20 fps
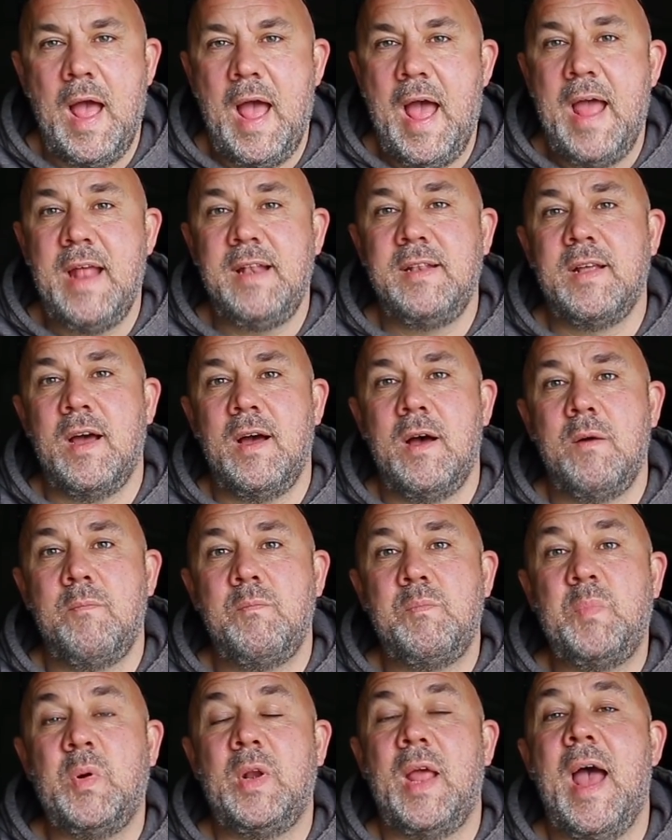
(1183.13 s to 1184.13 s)
and
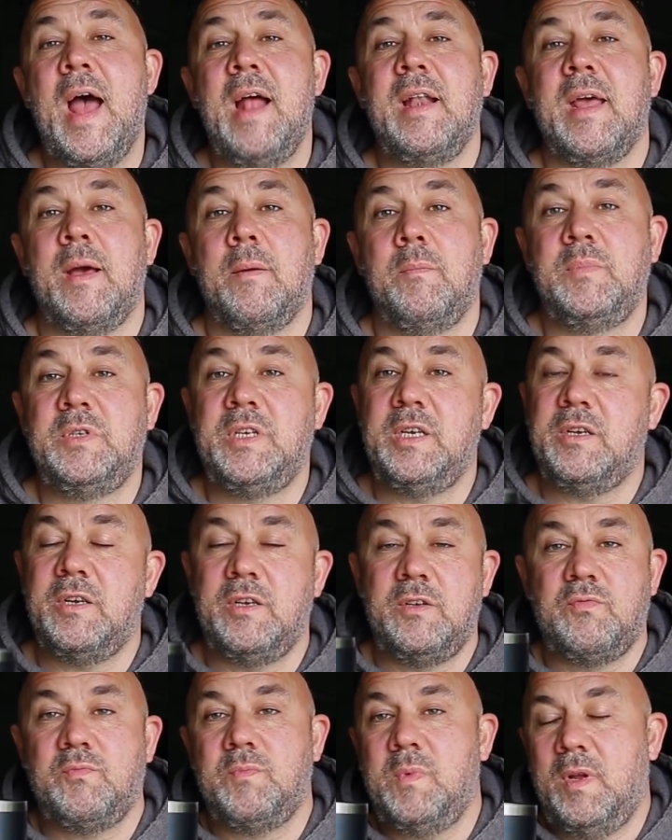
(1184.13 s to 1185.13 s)
put it out there, because it
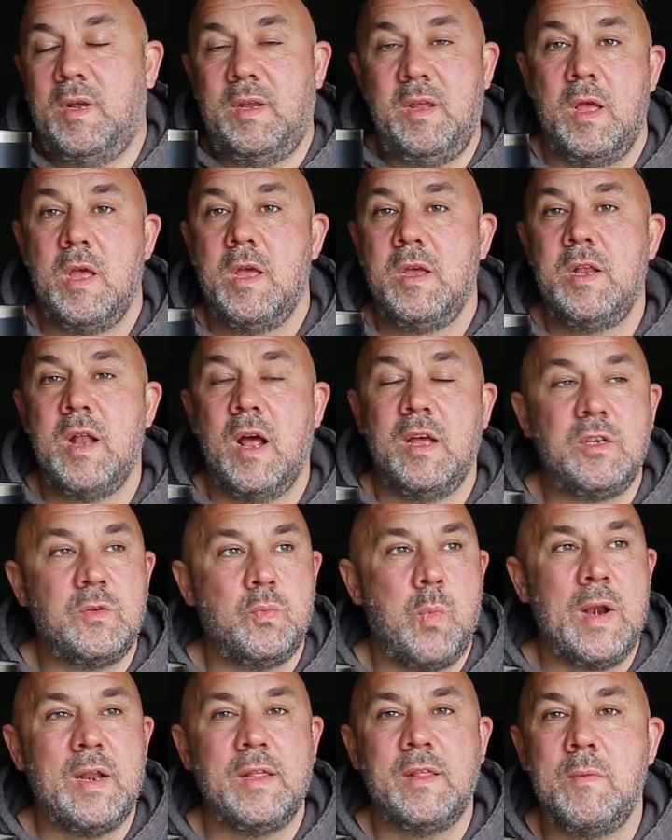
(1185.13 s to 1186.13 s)
is, you know, it's
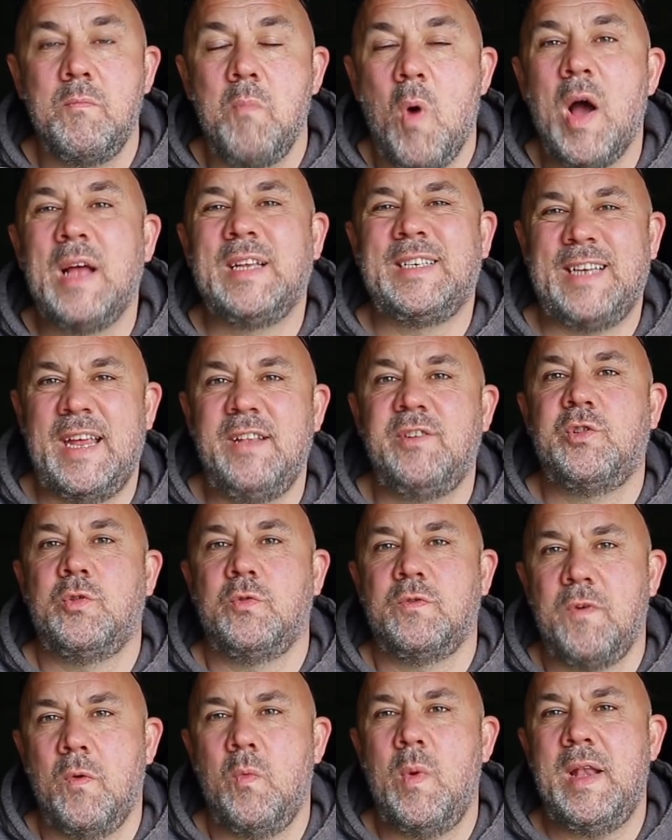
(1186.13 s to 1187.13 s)
one of my
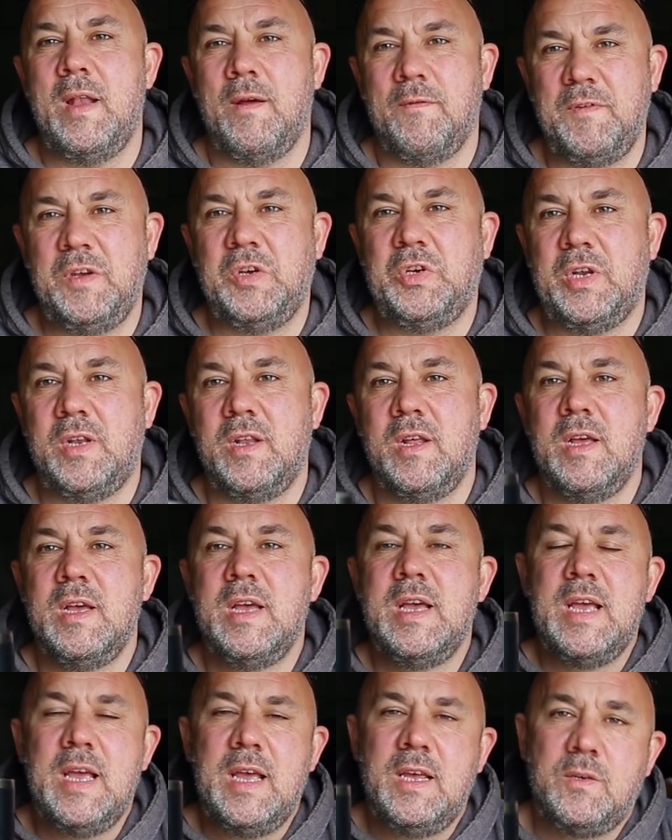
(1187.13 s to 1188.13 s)
essentials for winter fishing
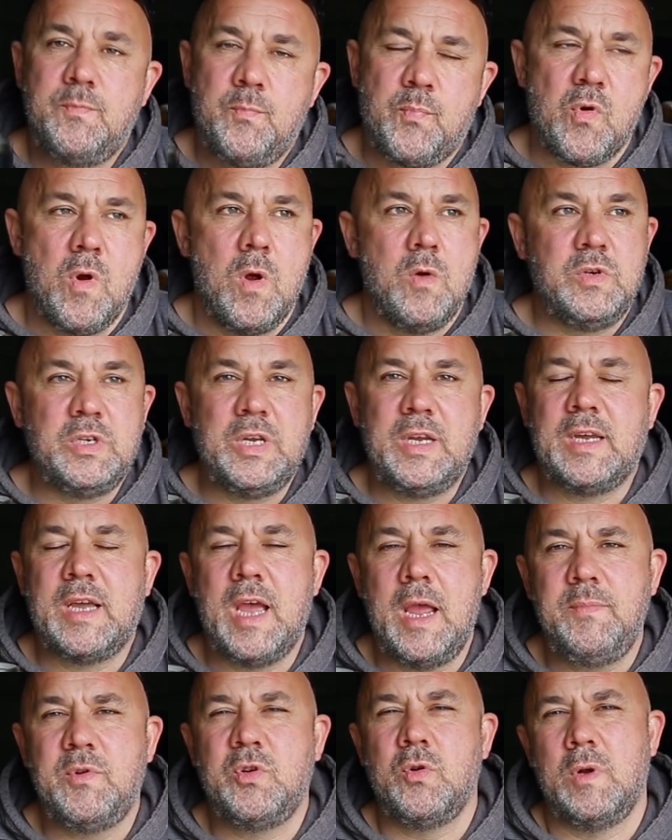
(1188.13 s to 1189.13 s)
is brews. It
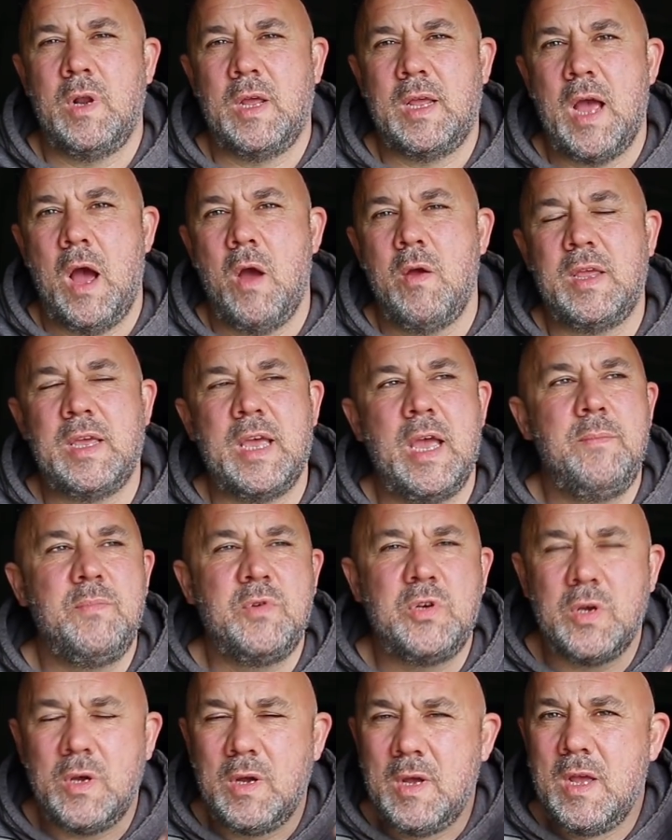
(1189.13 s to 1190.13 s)
keeps you on the go, it
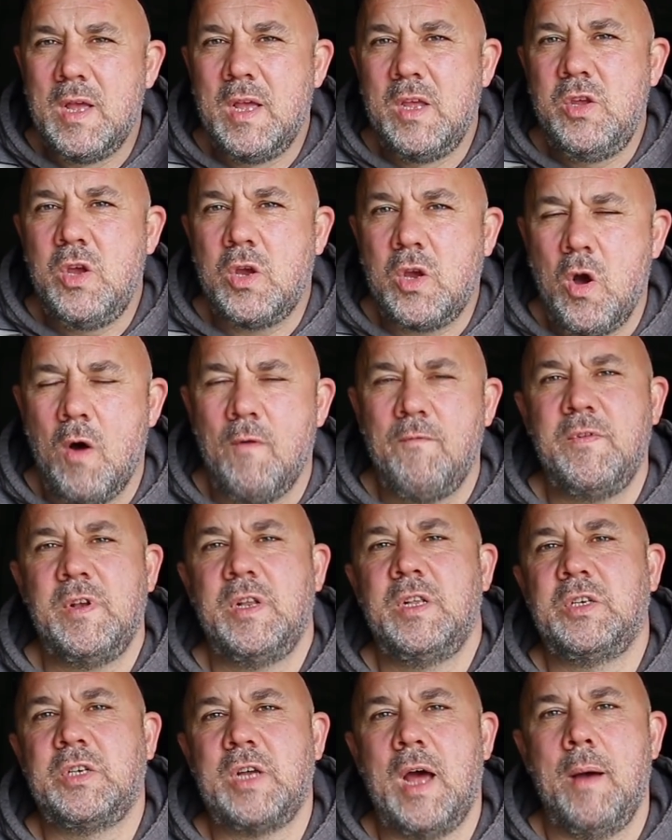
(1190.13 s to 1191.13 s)
keeps your
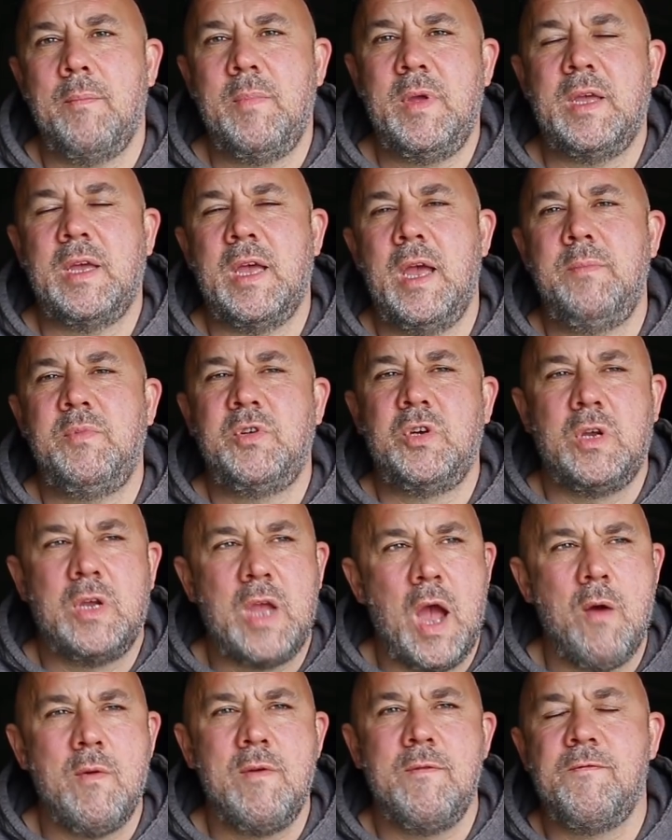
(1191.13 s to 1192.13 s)
confidence up, it keeps you
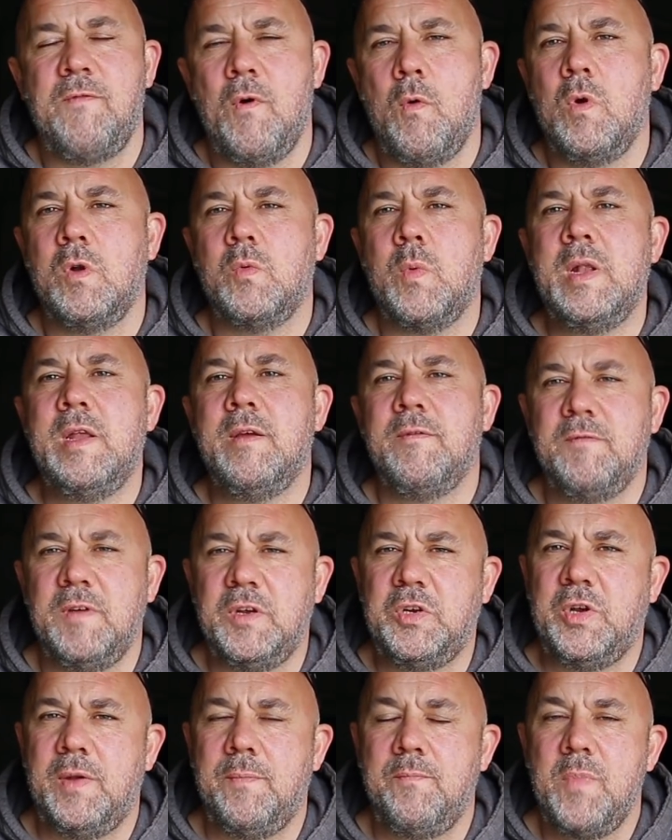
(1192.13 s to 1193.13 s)
going forward when you're
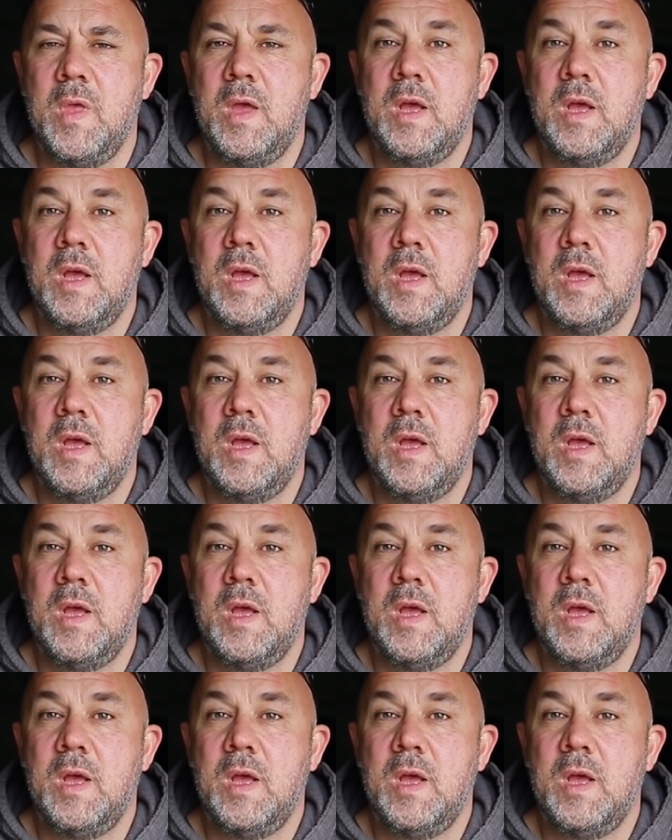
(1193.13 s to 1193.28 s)
fishing.